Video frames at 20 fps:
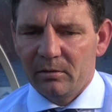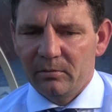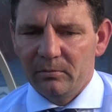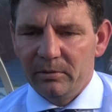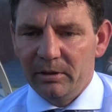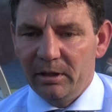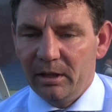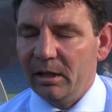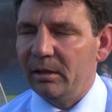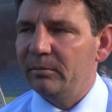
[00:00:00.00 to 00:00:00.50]

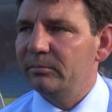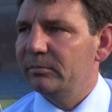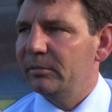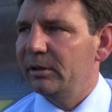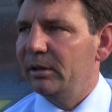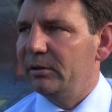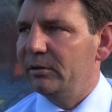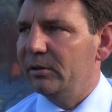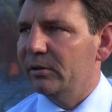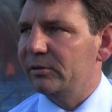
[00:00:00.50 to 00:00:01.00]
Yeah,
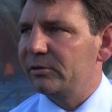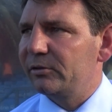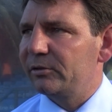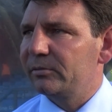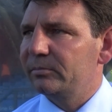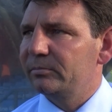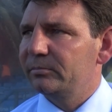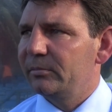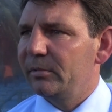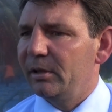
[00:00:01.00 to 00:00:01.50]
it
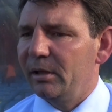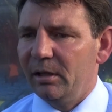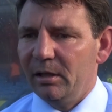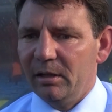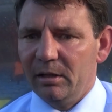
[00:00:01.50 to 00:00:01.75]
does. We